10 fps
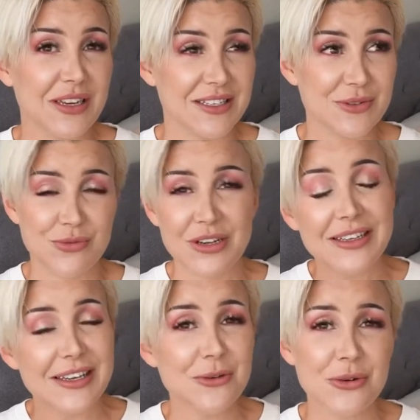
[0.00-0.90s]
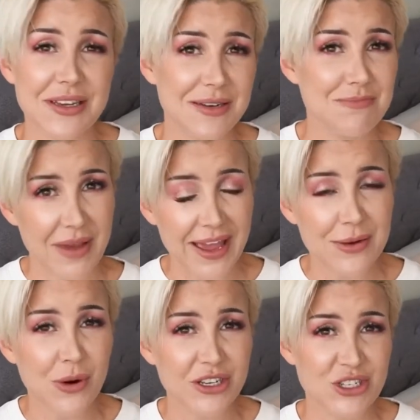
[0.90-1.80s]
is really good in
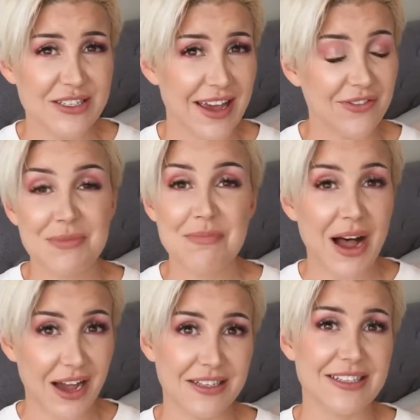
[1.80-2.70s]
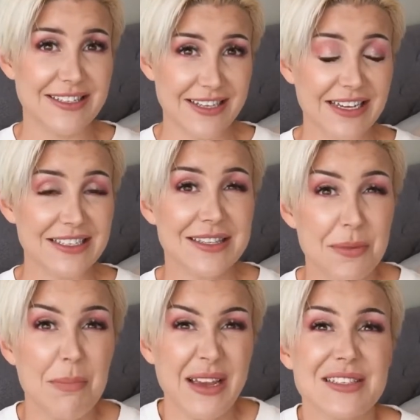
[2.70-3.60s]
bed when she's having partnered sex,
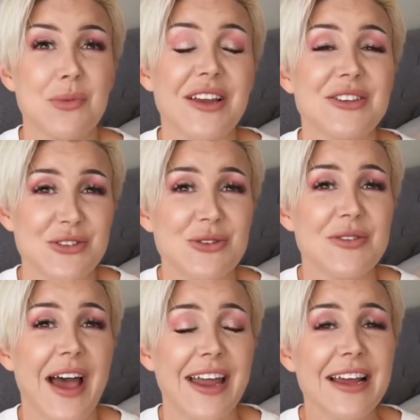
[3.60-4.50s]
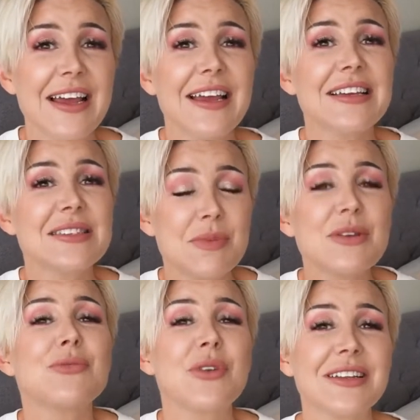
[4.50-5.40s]
the best way to do that is
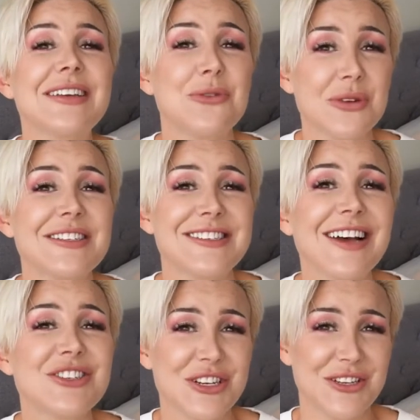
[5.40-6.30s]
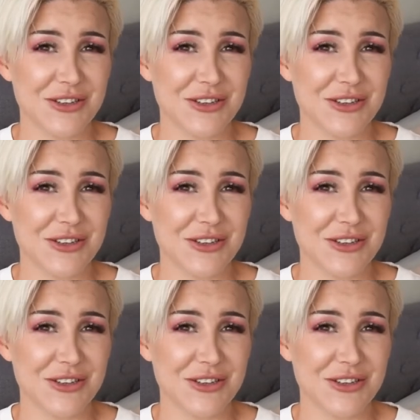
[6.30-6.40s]
be really good at touching